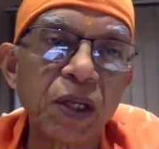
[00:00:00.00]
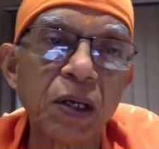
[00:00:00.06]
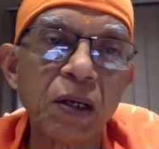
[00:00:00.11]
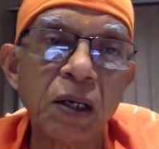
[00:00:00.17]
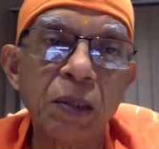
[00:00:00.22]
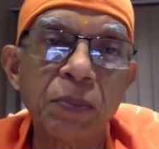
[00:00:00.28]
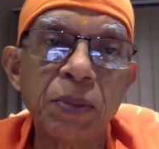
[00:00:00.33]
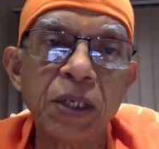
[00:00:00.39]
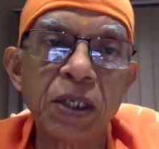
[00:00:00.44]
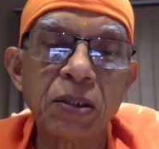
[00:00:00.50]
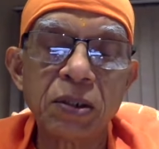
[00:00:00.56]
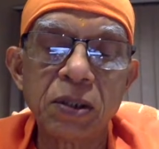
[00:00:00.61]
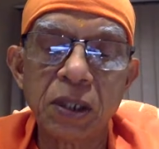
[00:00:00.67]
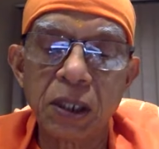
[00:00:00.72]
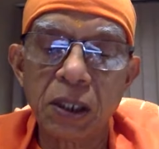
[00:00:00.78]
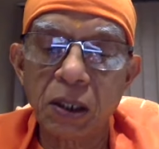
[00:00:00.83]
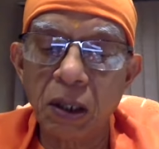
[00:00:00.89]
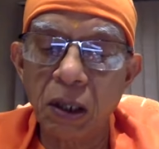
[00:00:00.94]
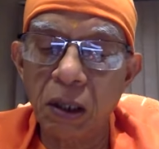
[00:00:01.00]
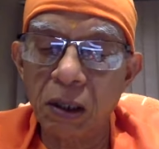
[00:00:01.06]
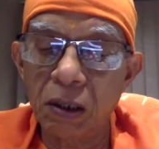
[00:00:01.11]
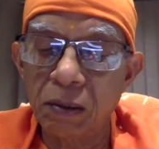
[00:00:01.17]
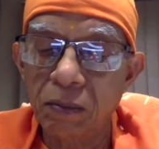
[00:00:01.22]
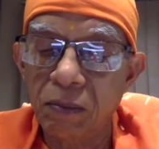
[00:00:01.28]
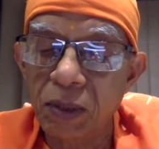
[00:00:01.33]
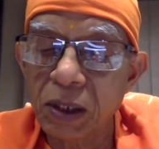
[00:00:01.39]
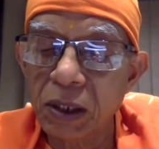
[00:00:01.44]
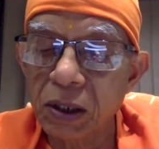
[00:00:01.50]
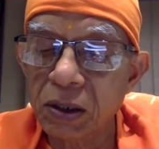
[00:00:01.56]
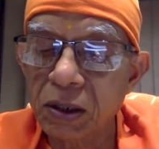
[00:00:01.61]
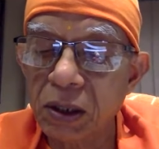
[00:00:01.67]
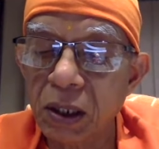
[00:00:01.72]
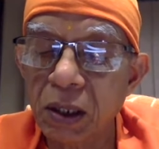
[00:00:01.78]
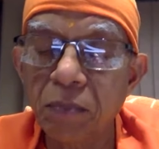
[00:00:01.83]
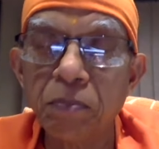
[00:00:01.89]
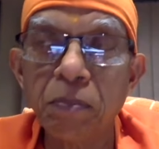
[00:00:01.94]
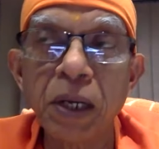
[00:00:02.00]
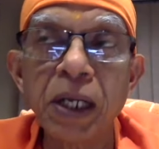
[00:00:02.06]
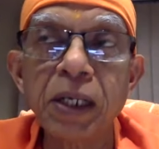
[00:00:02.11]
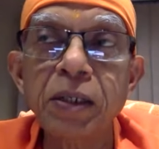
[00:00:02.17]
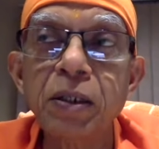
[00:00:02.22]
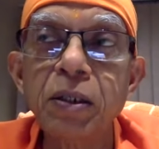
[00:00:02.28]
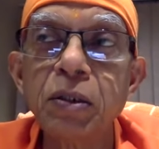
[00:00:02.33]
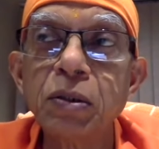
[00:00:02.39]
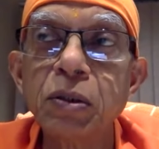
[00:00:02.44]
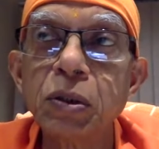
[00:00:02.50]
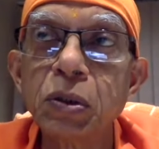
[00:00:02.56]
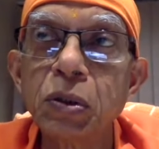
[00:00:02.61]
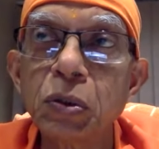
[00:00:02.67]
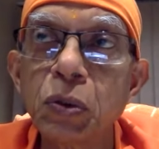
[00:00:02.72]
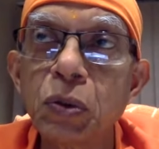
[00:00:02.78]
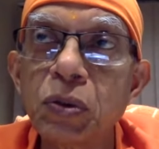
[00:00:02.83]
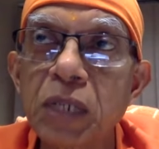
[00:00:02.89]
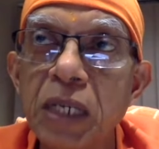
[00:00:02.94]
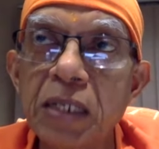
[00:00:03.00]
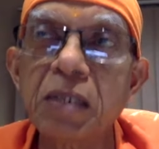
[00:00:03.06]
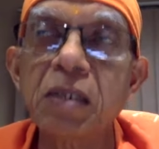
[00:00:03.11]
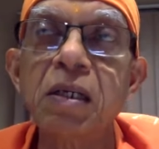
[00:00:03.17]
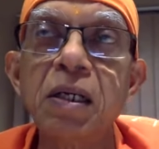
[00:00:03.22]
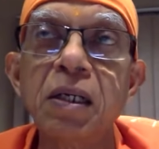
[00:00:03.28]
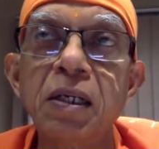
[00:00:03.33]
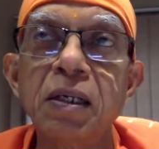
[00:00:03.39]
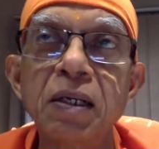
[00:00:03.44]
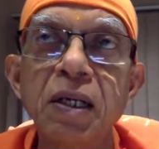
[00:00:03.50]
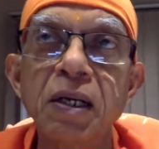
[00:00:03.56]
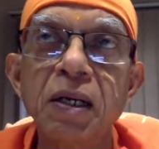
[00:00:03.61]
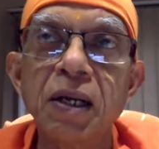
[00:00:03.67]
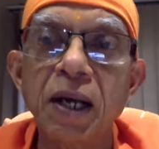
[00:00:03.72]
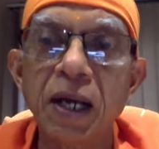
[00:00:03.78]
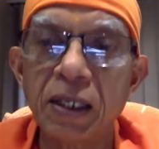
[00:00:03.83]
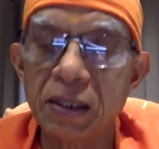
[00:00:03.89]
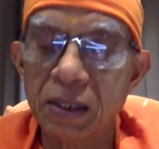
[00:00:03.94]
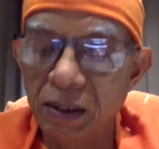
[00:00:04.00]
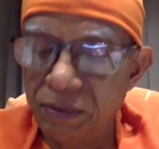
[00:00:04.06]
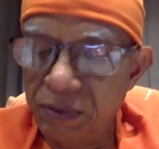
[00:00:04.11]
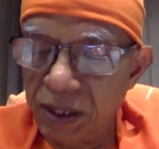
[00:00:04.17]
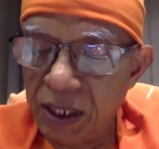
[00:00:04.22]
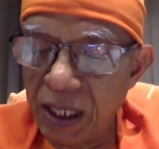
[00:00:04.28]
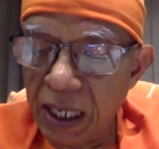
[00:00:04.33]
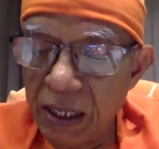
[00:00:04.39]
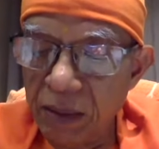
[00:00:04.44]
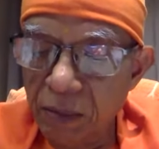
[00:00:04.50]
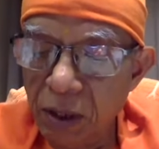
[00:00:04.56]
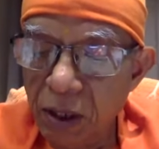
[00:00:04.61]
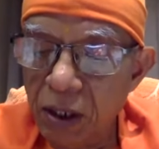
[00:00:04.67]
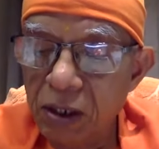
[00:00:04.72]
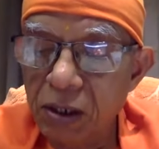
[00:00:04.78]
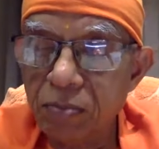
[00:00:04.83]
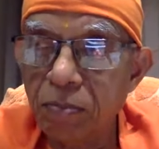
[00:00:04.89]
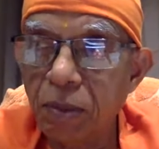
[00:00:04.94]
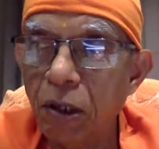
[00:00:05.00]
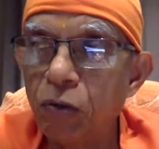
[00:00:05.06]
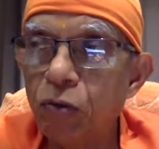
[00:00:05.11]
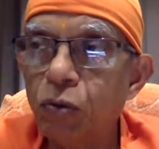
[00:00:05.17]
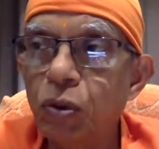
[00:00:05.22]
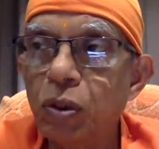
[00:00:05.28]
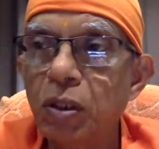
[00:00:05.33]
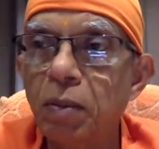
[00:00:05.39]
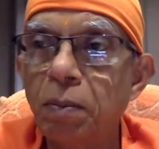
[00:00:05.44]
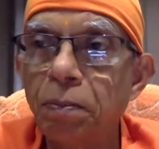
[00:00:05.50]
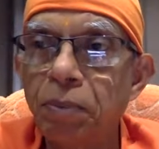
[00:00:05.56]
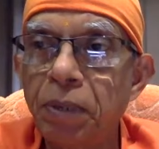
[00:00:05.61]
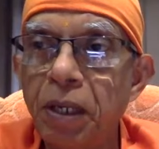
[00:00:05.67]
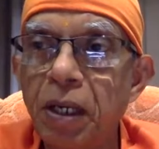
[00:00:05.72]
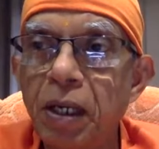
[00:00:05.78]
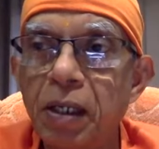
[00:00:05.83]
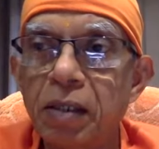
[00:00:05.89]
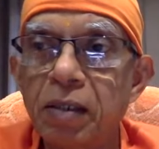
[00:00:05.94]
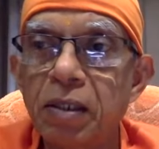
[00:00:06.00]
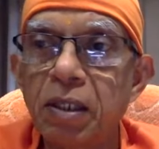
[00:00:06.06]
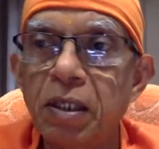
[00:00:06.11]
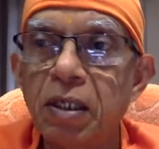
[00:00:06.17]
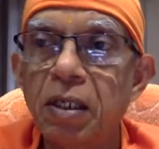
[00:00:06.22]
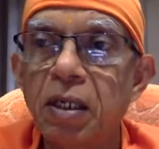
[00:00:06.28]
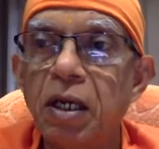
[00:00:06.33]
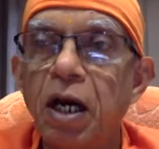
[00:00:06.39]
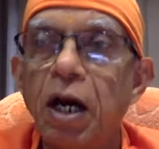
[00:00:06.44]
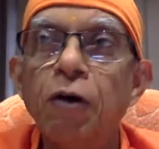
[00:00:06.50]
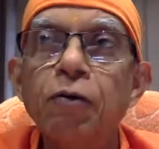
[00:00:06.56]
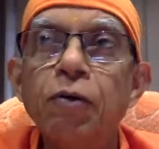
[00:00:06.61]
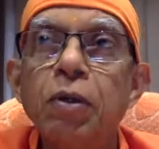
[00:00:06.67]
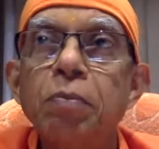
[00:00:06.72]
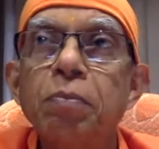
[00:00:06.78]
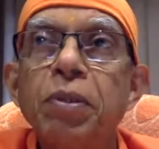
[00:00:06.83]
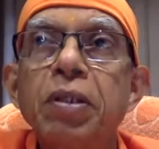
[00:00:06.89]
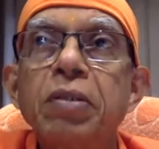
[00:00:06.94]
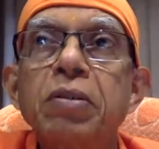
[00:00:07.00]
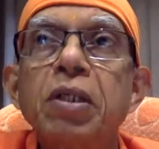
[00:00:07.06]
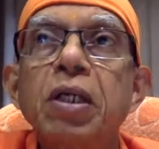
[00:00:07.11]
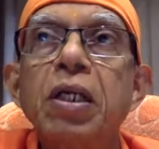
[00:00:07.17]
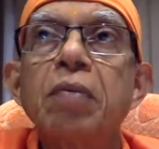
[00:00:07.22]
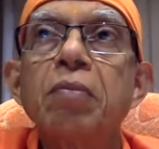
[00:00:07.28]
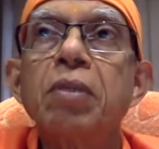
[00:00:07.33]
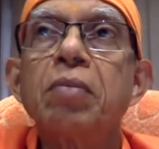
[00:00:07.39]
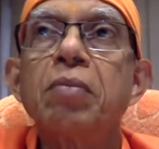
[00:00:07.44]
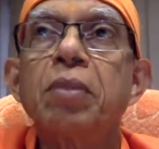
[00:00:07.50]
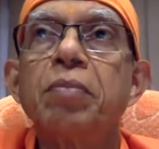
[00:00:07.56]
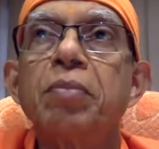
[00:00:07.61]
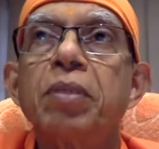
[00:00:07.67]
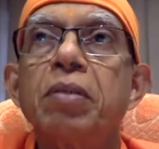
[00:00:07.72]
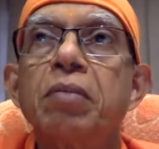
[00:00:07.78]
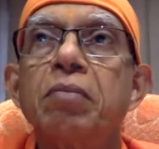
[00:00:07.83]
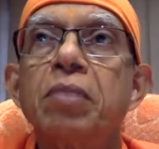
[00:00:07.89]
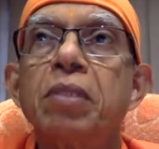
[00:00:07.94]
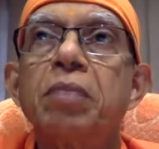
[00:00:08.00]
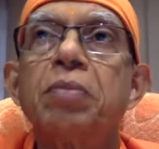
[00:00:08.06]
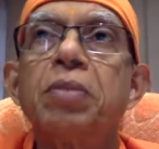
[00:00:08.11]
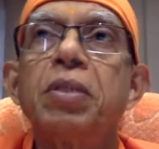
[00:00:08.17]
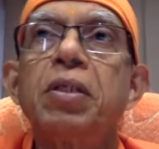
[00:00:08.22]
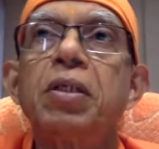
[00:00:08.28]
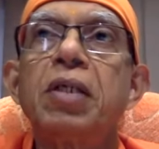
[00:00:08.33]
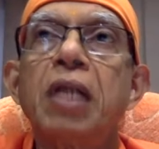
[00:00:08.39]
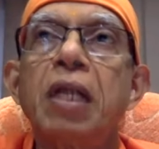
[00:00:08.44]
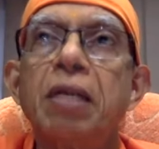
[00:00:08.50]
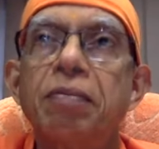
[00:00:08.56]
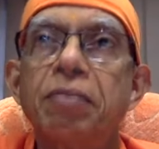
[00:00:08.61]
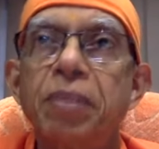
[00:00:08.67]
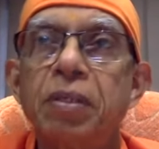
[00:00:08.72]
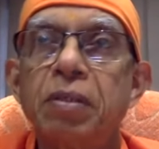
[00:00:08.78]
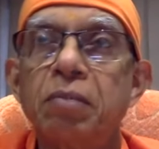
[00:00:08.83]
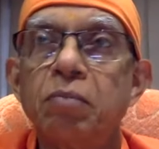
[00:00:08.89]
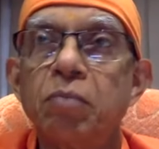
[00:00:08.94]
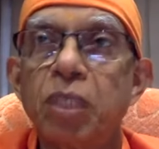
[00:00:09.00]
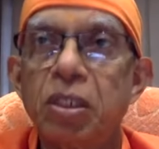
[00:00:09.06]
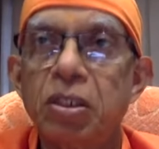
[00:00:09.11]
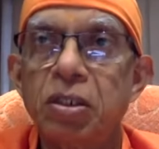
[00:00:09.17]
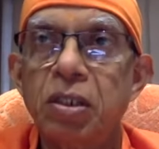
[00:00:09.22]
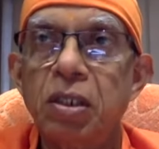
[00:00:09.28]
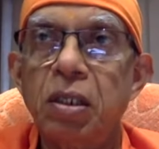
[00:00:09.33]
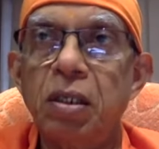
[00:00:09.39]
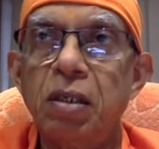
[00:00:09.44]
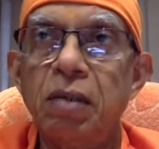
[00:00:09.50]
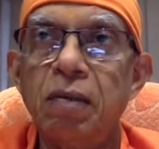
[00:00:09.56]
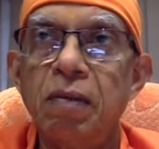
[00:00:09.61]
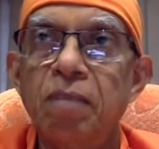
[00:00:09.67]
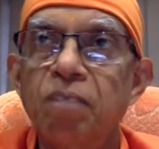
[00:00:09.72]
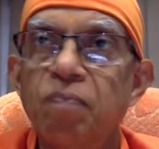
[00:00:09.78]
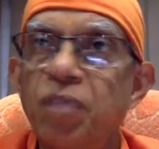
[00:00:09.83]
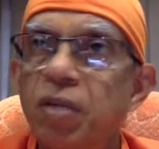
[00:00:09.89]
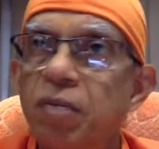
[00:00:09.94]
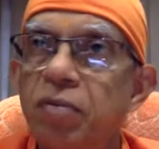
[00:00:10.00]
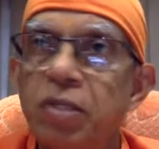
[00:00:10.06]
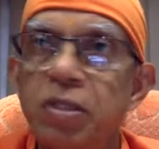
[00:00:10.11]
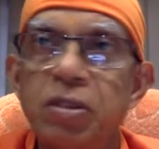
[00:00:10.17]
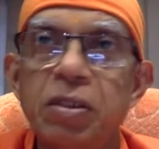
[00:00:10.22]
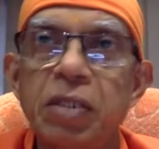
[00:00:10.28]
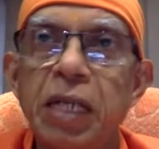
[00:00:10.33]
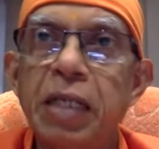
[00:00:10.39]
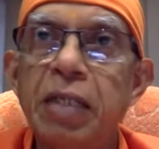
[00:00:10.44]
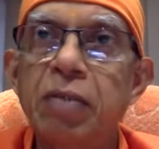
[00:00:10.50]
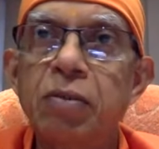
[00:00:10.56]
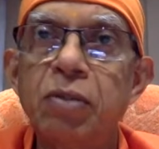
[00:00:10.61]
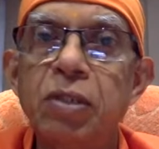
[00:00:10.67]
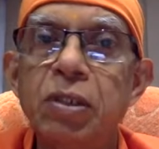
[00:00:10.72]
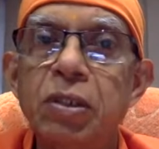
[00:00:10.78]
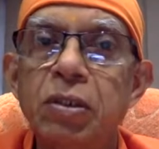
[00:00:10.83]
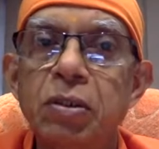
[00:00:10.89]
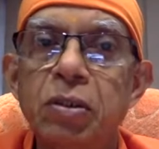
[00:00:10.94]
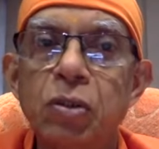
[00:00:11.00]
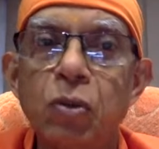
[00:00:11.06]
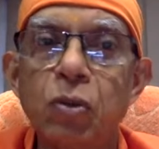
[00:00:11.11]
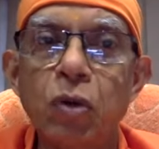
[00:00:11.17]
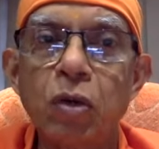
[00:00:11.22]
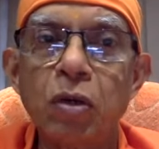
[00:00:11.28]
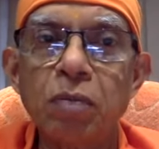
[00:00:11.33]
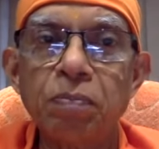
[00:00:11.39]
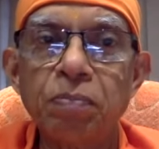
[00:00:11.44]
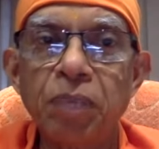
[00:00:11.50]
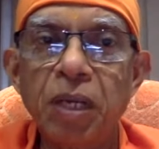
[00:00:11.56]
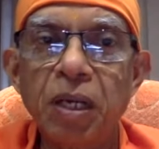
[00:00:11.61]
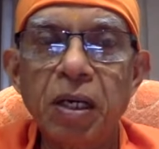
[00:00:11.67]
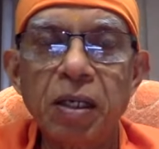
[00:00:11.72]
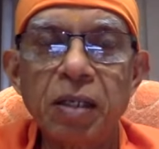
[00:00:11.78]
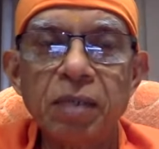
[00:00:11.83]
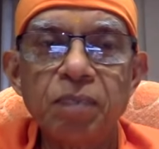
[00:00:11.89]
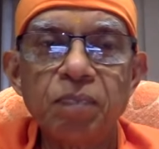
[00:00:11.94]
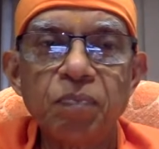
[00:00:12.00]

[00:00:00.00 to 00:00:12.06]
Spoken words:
liberation at all because they bind you so tightly as if an animal is bound to a pillar, however big the animal may be, maybe an elephant, but still, if it is tied to a strong pillar,